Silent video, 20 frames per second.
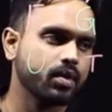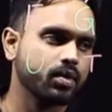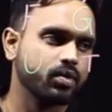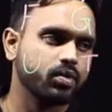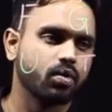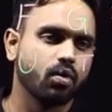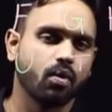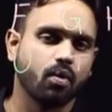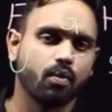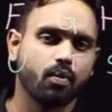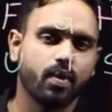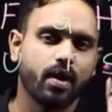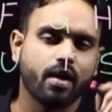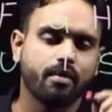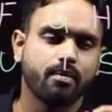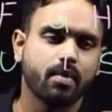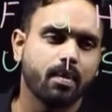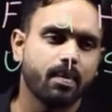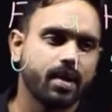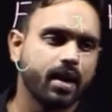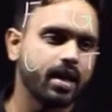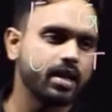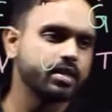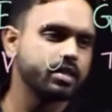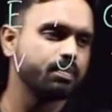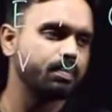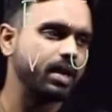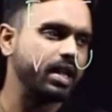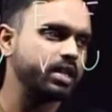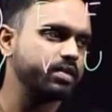So we have memorized
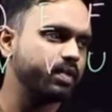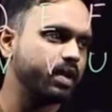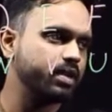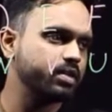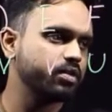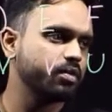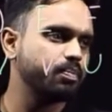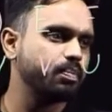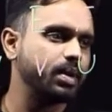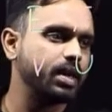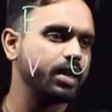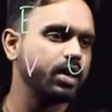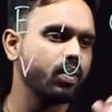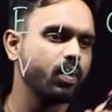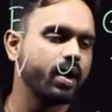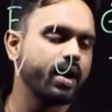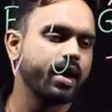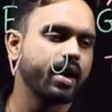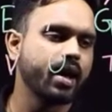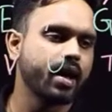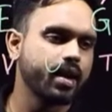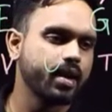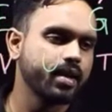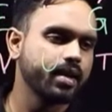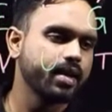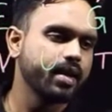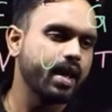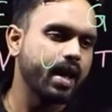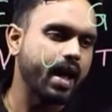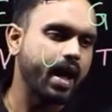the place values of P, Q and R.
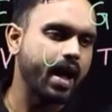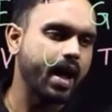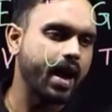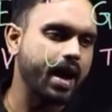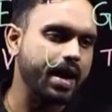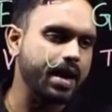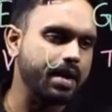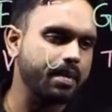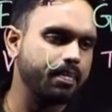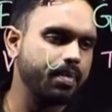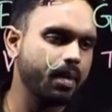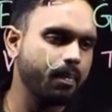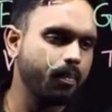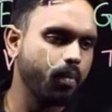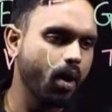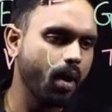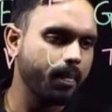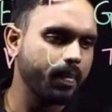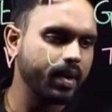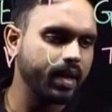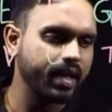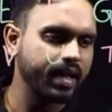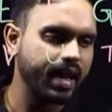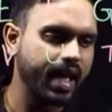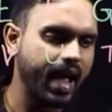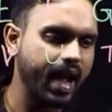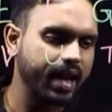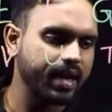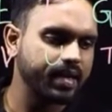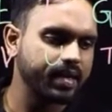And the popular
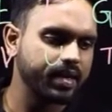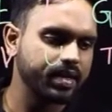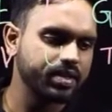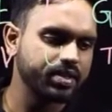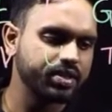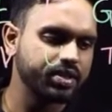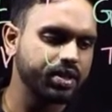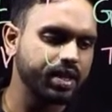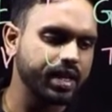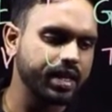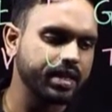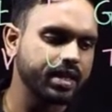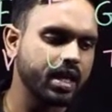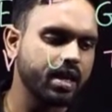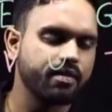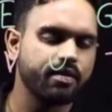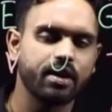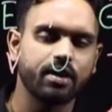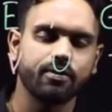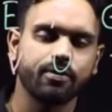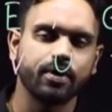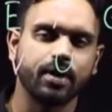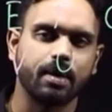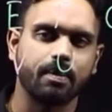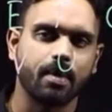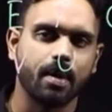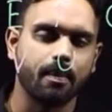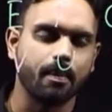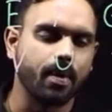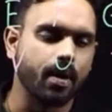actor Sri Devi, if you
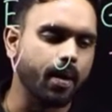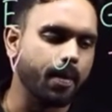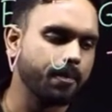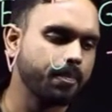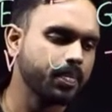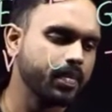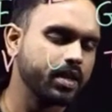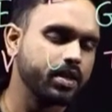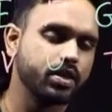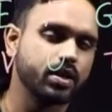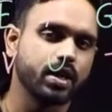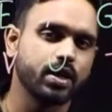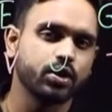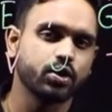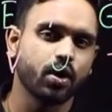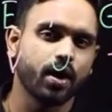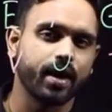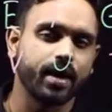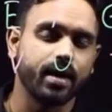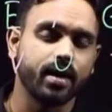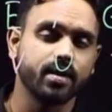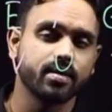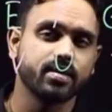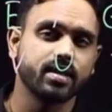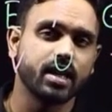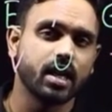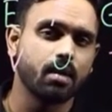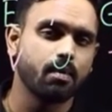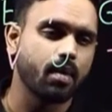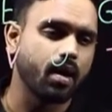remember, she joined
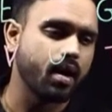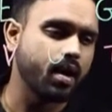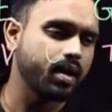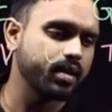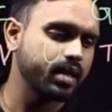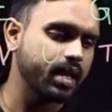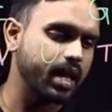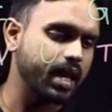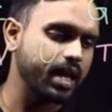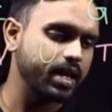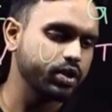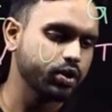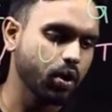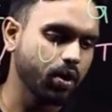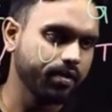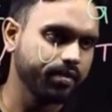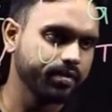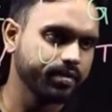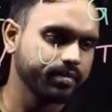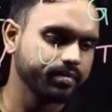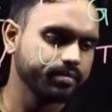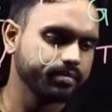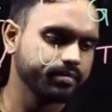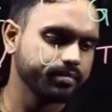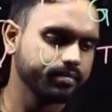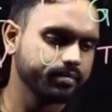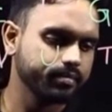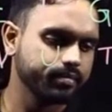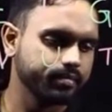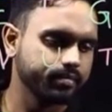cinema at the age of
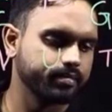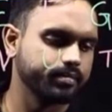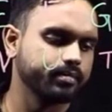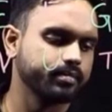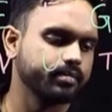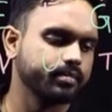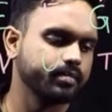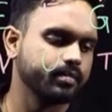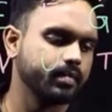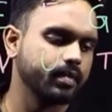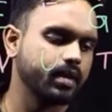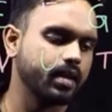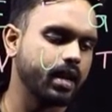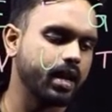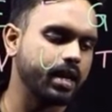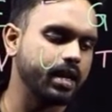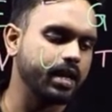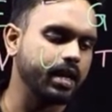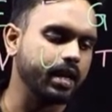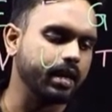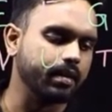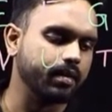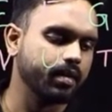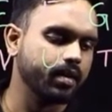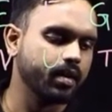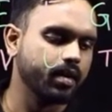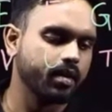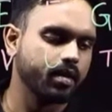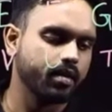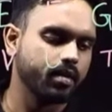19.
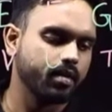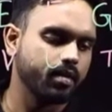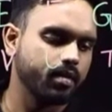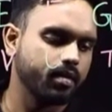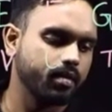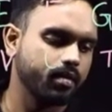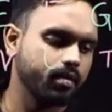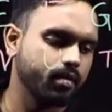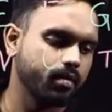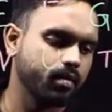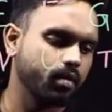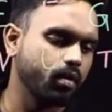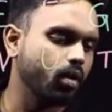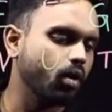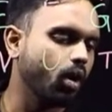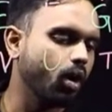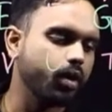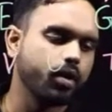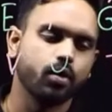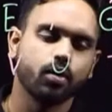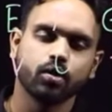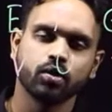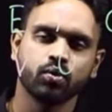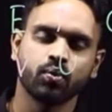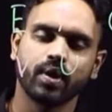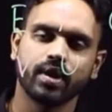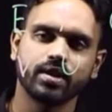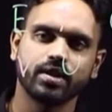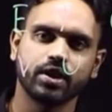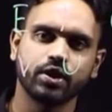God knows
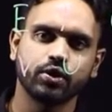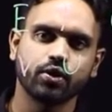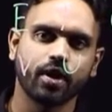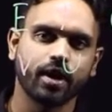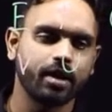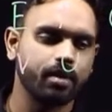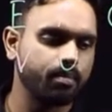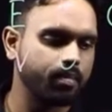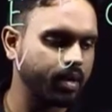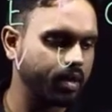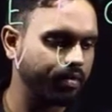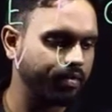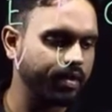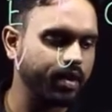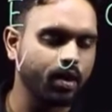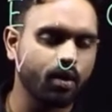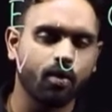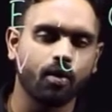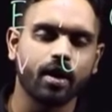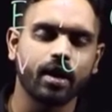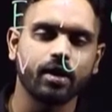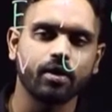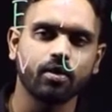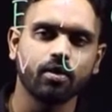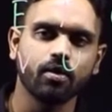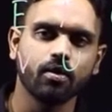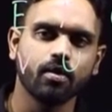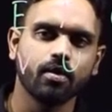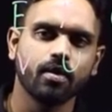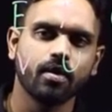when she joined, but we are going
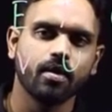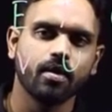to